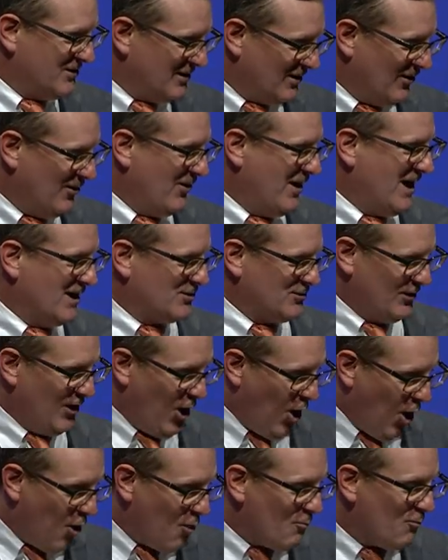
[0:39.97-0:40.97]
you know, actually
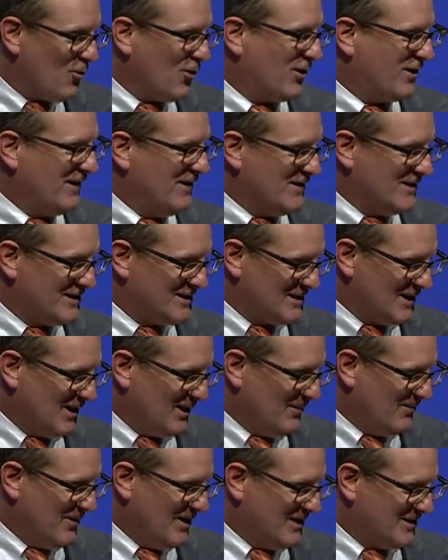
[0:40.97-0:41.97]
homework in the
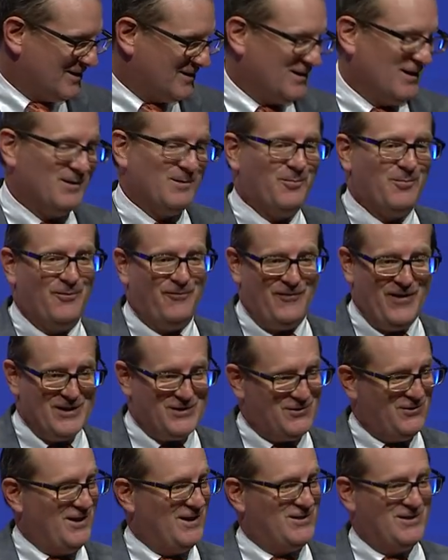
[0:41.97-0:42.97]
syllabus that the
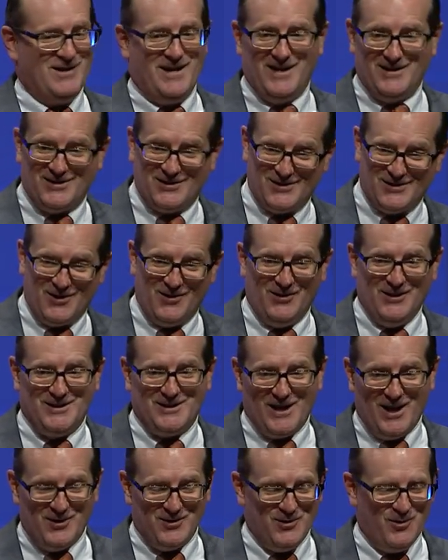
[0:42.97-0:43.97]
professor doesn't necessarily
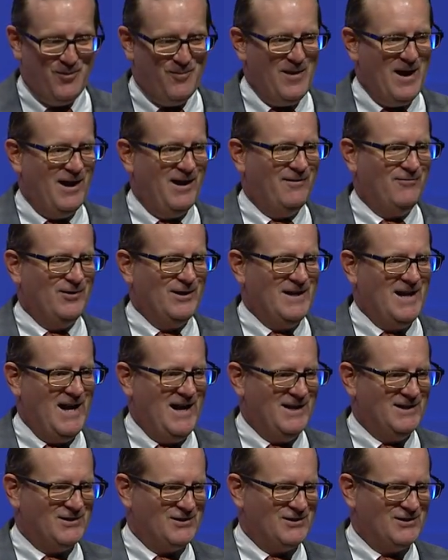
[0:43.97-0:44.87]
tell you about every day.